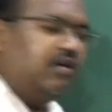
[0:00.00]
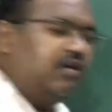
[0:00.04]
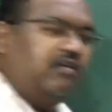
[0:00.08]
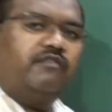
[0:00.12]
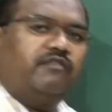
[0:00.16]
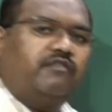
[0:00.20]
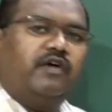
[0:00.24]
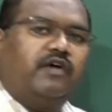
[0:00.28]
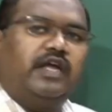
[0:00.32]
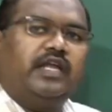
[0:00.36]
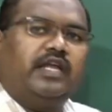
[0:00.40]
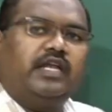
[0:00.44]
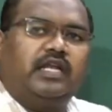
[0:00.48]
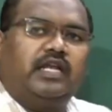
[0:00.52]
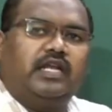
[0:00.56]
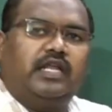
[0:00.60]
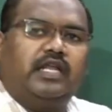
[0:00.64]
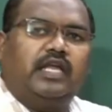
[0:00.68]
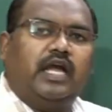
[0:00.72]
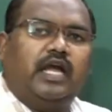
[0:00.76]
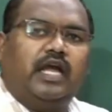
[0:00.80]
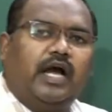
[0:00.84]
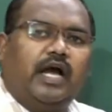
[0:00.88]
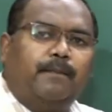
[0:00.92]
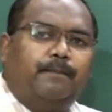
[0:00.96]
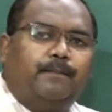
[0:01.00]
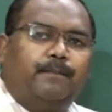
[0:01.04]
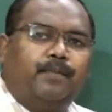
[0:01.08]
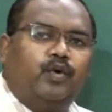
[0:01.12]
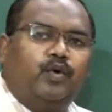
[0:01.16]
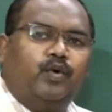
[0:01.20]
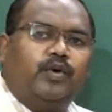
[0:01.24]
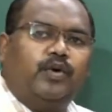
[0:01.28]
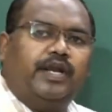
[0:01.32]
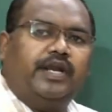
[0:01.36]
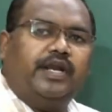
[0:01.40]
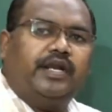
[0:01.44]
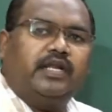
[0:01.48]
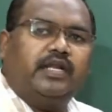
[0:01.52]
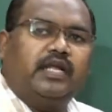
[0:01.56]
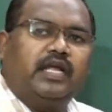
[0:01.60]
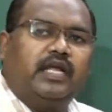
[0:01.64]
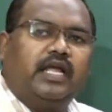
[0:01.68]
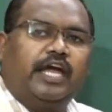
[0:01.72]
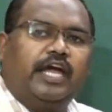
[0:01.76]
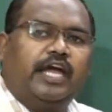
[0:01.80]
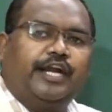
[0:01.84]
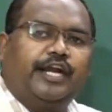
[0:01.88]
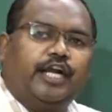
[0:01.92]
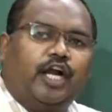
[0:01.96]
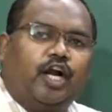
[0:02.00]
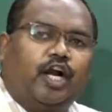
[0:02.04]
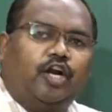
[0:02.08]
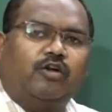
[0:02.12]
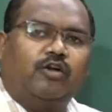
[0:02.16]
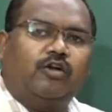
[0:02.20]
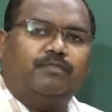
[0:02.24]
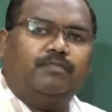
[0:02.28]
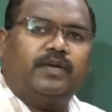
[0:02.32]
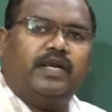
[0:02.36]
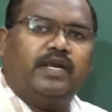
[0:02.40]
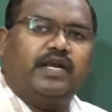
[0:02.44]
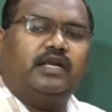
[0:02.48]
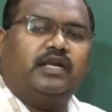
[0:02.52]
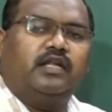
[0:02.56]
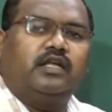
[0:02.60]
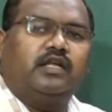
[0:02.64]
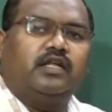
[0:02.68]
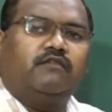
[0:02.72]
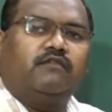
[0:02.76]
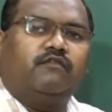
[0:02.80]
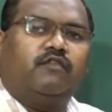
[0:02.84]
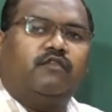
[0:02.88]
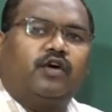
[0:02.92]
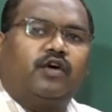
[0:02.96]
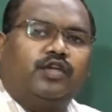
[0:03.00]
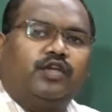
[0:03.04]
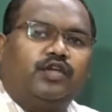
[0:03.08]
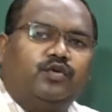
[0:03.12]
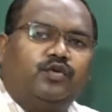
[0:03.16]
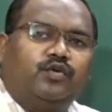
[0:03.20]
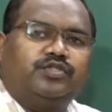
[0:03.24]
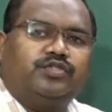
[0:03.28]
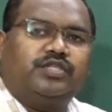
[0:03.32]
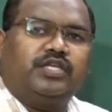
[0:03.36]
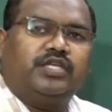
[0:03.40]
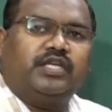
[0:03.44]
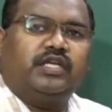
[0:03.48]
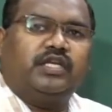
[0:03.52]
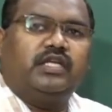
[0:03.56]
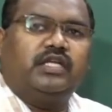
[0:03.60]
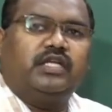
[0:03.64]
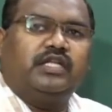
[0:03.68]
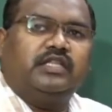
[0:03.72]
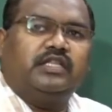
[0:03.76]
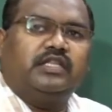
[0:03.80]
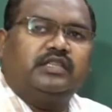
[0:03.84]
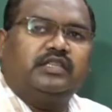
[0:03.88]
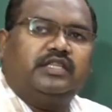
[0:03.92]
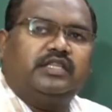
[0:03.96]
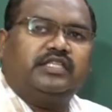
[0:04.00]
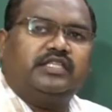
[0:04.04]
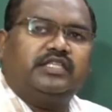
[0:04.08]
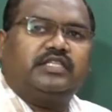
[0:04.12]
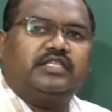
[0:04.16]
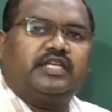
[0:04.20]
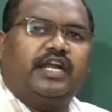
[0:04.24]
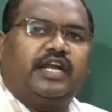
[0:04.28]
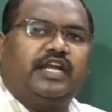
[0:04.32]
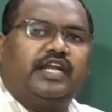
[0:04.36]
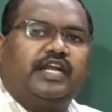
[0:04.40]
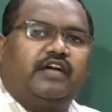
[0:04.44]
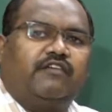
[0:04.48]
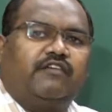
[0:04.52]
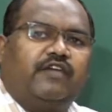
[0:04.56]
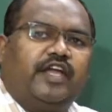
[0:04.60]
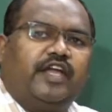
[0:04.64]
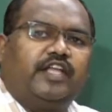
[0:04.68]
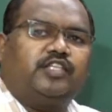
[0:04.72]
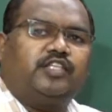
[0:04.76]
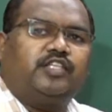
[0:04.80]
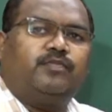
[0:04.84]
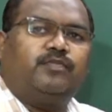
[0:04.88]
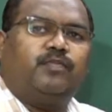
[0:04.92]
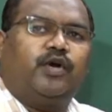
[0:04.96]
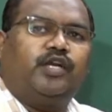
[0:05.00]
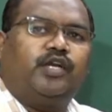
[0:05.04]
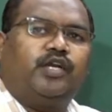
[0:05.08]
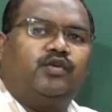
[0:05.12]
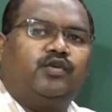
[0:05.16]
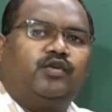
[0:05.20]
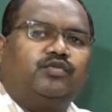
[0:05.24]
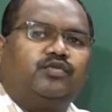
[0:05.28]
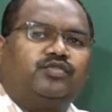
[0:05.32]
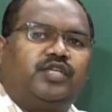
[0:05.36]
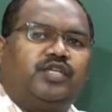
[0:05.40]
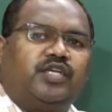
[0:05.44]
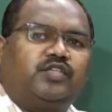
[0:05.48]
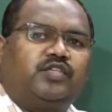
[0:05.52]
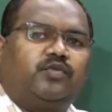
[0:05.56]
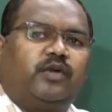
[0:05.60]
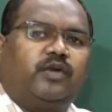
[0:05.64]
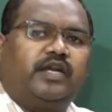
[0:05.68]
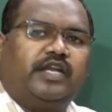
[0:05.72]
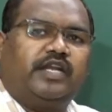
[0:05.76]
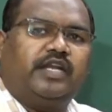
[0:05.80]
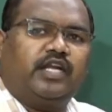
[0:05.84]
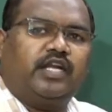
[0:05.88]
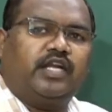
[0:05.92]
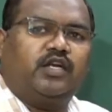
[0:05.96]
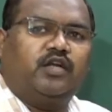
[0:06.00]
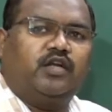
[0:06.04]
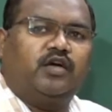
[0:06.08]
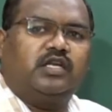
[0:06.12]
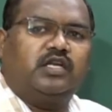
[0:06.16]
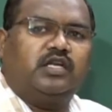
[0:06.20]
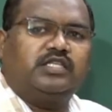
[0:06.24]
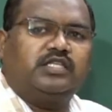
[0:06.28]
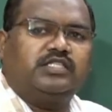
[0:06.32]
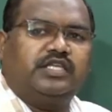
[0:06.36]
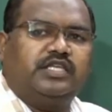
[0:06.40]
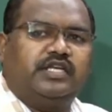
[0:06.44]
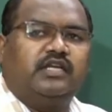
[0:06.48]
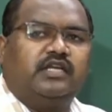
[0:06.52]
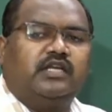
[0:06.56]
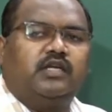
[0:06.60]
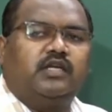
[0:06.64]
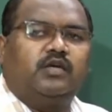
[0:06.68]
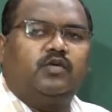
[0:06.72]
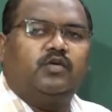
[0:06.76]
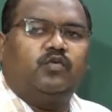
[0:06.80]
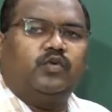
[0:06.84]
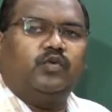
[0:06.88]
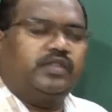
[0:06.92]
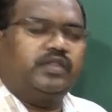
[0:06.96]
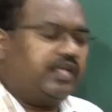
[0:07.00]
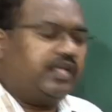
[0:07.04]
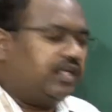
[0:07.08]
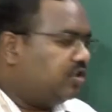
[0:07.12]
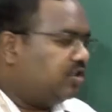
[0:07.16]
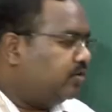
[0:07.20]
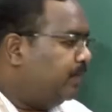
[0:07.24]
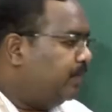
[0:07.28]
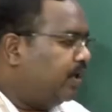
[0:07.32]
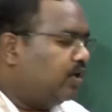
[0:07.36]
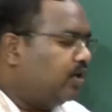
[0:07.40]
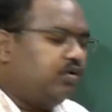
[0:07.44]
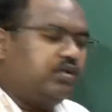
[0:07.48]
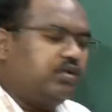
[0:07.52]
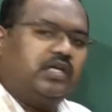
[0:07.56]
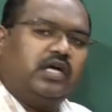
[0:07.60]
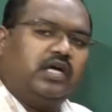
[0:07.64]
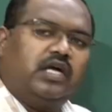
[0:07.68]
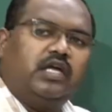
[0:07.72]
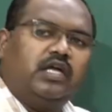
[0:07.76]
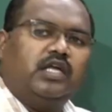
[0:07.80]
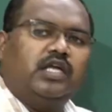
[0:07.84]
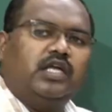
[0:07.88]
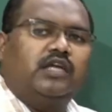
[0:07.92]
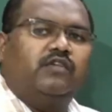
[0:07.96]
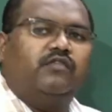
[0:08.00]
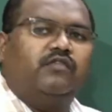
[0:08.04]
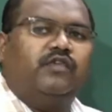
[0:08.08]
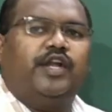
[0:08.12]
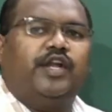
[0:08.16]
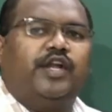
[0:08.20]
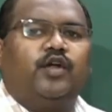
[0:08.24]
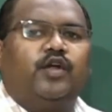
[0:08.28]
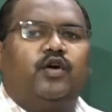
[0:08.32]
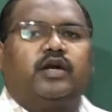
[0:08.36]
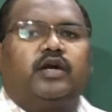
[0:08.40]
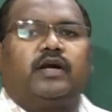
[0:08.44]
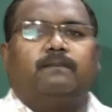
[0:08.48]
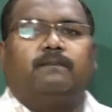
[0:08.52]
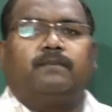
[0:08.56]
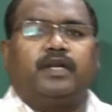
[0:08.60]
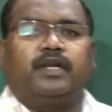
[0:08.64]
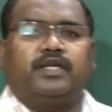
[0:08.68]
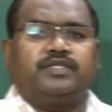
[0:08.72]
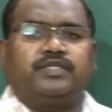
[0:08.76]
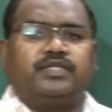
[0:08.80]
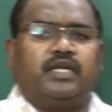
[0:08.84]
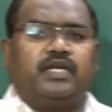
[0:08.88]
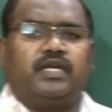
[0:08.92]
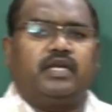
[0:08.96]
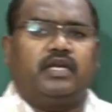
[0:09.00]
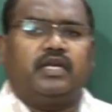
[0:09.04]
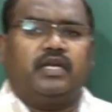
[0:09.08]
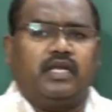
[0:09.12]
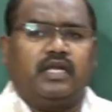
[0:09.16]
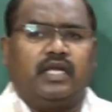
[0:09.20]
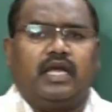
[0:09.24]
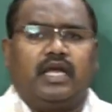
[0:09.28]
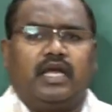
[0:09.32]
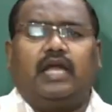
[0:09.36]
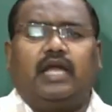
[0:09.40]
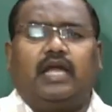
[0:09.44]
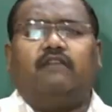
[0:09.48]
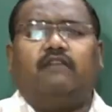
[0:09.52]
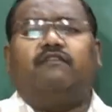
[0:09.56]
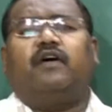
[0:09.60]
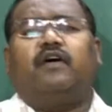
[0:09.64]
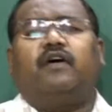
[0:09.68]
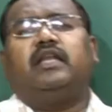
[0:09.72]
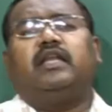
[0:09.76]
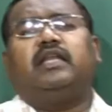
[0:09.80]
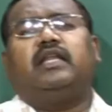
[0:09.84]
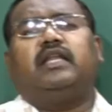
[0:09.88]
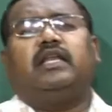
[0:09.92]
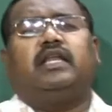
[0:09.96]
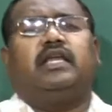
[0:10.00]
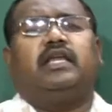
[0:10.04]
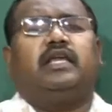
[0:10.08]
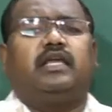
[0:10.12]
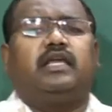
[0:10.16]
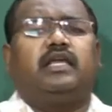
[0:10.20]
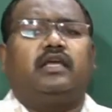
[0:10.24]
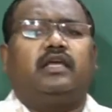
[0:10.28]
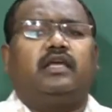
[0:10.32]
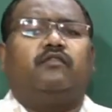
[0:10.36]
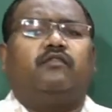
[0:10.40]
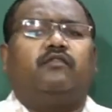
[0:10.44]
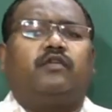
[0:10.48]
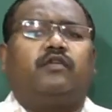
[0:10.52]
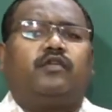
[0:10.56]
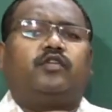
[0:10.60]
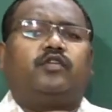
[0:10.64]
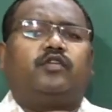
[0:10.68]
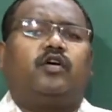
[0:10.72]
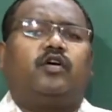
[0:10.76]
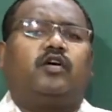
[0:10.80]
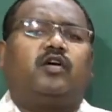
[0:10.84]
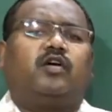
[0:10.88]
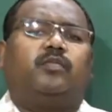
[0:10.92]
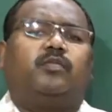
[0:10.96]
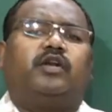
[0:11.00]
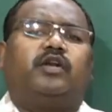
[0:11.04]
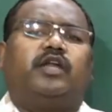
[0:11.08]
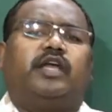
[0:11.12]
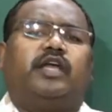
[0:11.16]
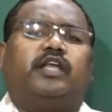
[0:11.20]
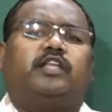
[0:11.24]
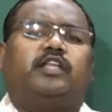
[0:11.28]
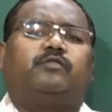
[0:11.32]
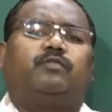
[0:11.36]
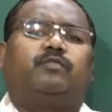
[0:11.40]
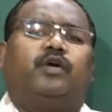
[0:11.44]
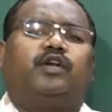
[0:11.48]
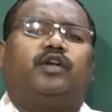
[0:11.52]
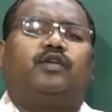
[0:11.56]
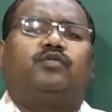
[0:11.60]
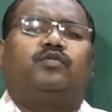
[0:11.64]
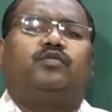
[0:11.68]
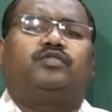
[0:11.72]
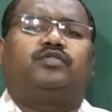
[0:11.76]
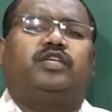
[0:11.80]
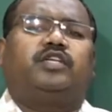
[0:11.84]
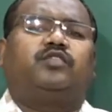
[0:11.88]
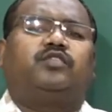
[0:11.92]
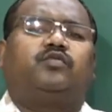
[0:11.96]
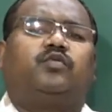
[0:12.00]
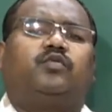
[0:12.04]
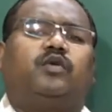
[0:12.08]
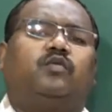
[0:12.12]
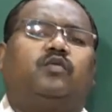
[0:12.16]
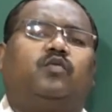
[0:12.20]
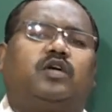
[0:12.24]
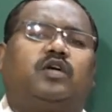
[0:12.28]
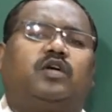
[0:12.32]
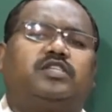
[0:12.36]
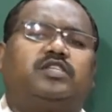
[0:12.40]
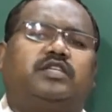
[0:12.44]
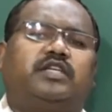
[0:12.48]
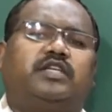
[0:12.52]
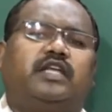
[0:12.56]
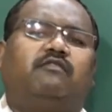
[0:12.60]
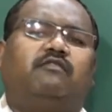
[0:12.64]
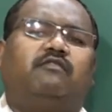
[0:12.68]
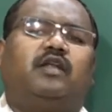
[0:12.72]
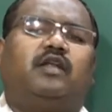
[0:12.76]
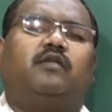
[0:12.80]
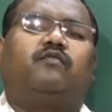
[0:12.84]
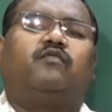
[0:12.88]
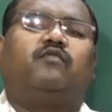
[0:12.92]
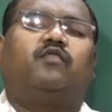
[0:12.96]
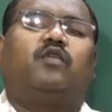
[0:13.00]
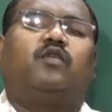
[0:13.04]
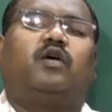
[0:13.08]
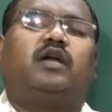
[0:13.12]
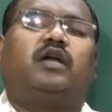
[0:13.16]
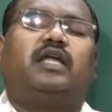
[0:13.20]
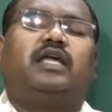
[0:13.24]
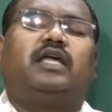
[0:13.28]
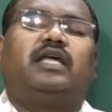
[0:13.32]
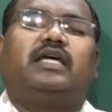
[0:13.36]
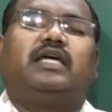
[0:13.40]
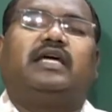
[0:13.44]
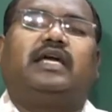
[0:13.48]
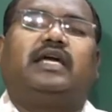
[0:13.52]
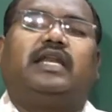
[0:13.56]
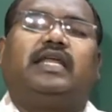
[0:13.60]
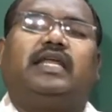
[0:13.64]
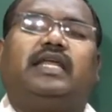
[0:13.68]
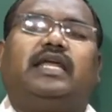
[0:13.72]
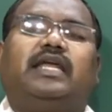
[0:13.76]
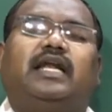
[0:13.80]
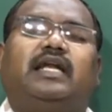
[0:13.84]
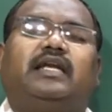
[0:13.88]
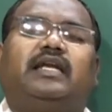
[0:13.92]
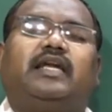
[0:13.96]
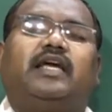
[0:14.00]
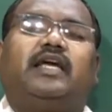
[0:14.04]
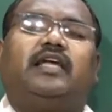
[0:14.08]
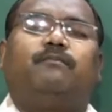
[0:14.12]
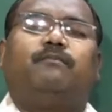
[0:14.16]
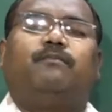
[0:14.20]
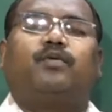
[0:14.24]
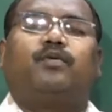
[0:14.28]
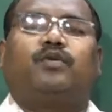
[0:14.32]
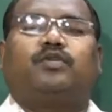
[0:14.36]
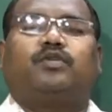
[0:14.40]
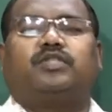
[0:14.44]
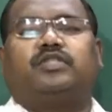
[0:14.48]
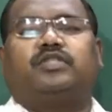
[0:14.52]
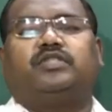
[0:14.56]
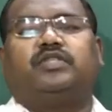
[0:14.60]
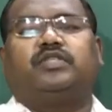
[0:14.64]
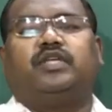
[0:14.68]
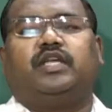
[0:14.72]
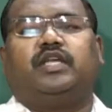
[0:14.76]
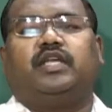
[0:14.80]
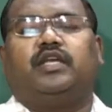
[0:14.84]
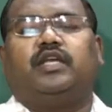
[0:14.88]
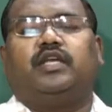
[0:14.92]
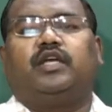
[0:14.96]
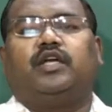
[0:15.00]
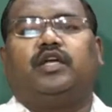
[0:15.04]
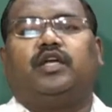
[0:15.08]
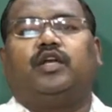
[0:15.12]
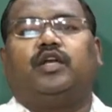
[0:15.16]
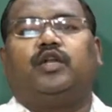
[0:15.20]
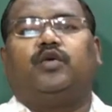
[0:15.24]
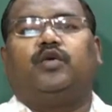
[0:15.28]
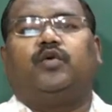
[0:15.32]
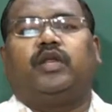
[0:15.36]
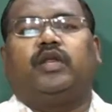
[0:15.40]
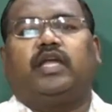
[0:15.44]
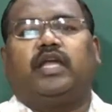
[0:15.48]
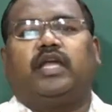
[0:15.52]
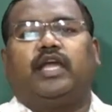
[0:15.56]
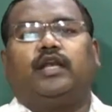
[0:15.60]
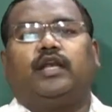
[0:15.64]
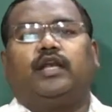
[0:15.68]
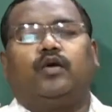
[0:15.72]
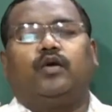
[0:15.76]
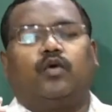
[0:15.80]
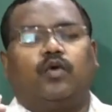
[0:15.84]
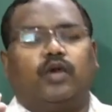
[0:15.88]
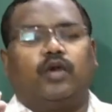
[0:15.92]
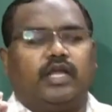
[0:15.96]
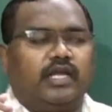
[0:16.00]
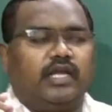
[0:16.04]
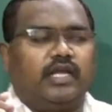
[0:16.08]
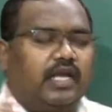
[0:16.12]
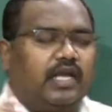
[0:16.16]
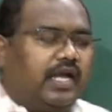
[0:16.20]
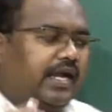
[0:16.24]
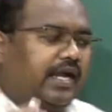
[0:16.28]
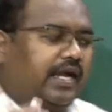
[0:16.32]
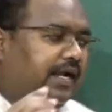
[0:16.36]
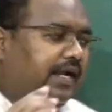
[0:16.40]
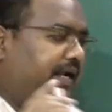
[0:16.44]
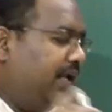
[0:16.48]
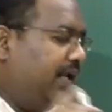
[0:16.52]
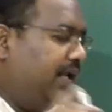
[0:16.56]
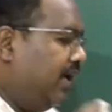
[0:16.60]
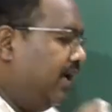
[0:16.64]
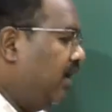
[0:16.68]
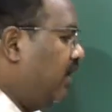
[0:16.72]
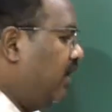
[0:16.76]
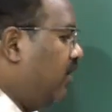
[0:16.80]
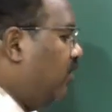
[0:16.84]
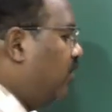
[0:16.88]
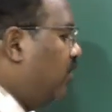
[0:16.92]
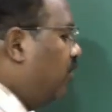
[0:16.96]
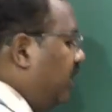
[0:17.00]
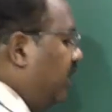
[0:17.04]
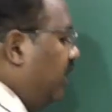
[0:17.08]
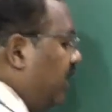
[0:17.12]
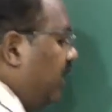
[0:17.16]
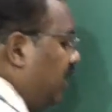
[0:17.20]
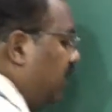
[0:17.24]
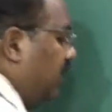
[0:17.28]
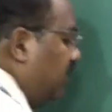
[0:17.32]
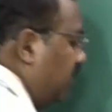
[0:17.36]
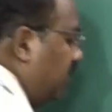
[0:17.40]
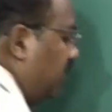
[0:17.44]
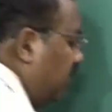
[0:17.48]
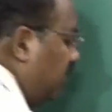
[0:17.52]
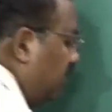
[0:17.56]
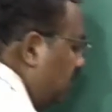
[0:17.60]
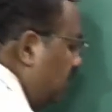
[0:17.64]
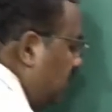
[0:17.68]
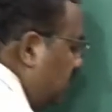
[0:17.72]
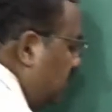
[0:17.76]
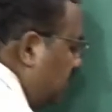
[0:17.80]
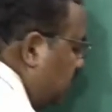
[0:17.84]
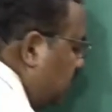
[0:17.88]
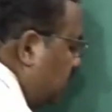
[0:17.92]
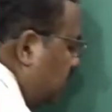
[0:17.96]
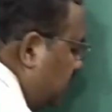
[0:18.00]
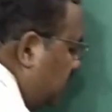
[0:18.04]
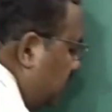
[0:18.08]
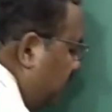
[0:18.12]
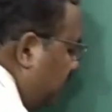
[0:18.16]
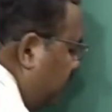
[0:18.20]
finally approved it and adopted for using this kind of H.261 technology with respect to the video compression. And finally, when you talk about H.261 was developed for real-time processing during encoding and decoding. This is